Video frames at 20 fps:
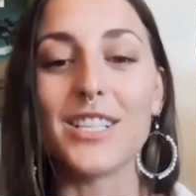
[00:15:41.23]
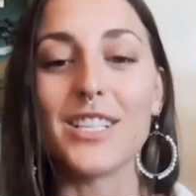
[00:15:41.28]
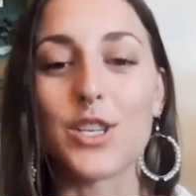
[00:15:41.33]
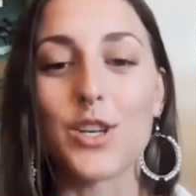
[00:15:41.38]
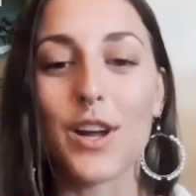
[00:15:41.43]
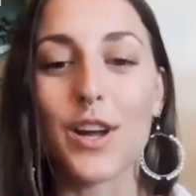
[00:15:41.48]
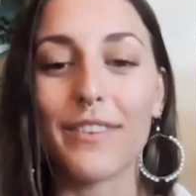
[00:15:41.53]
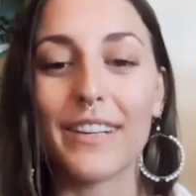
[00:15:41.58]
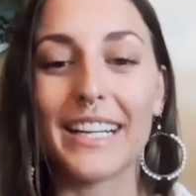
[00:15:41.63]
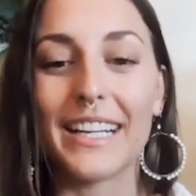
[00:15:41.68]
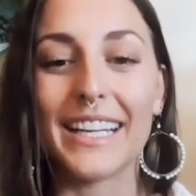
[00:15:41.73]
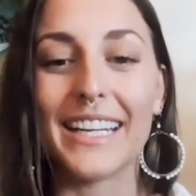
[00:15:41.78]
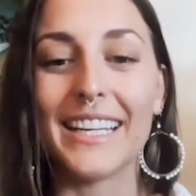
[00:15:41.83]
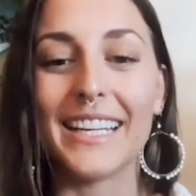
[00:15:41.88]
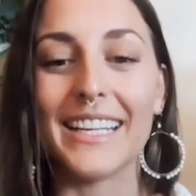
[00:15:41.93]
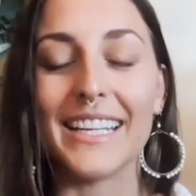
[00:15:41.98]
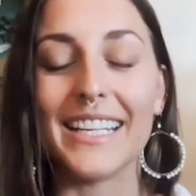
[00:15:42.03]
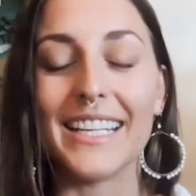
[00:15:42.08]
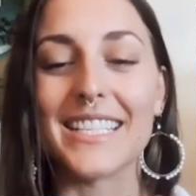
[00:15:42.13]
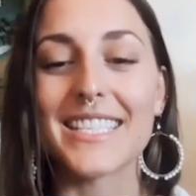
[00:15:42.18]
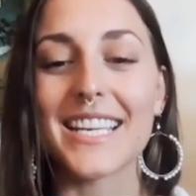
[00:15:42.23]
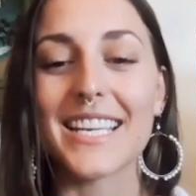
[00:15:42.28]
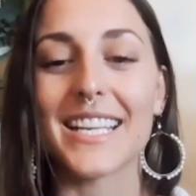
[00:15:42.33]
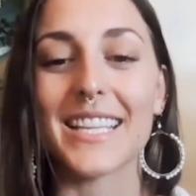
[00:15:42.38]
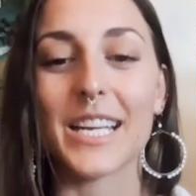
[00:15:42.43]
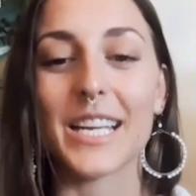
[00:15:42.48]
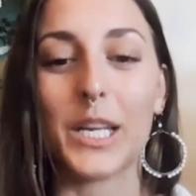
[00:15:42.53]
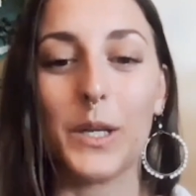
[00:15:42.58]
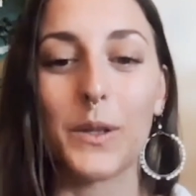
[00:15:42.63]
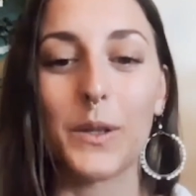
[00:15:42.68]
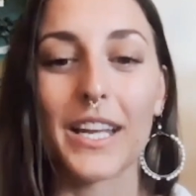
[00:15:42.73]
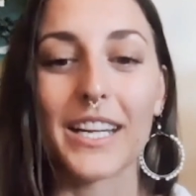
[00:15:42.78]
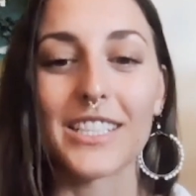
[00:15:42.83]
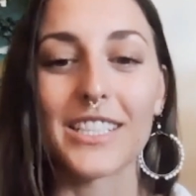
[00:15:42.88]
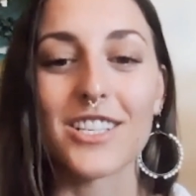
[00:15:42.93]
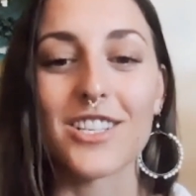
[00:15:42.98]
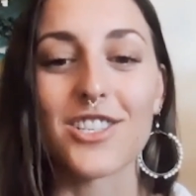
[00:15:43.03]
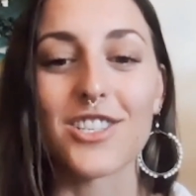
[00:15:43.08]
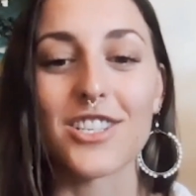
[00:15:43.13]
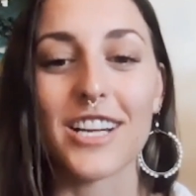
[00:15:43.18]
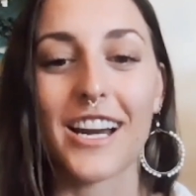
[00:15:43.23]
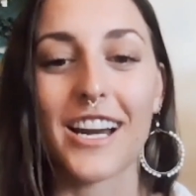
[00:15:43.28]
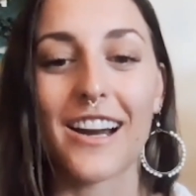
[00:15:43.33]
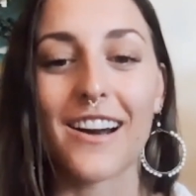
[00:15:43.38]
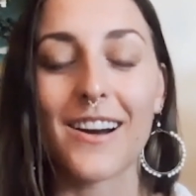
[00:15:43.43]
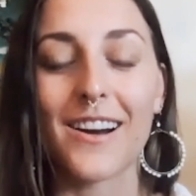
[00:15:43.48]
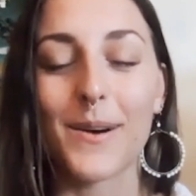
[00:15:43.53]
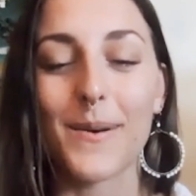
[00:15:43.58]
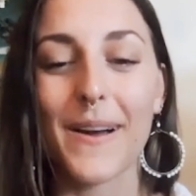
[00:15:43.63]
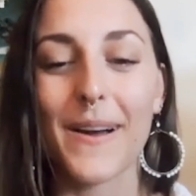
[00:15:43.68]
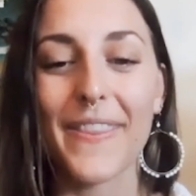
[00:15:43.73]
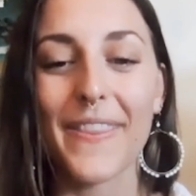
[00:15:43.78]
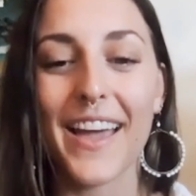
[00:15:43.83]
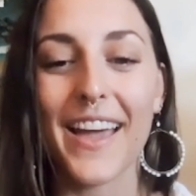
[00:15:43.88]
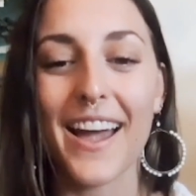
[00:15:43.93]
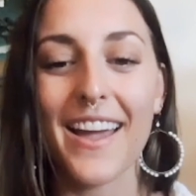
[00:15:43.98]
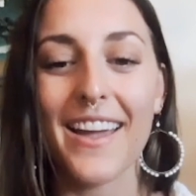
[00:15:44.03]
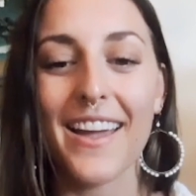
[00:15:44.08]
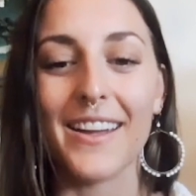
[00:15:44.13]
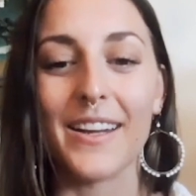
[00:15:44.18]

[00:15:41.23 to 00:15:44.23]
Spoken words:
Do you have any insight that you'd like to share around that?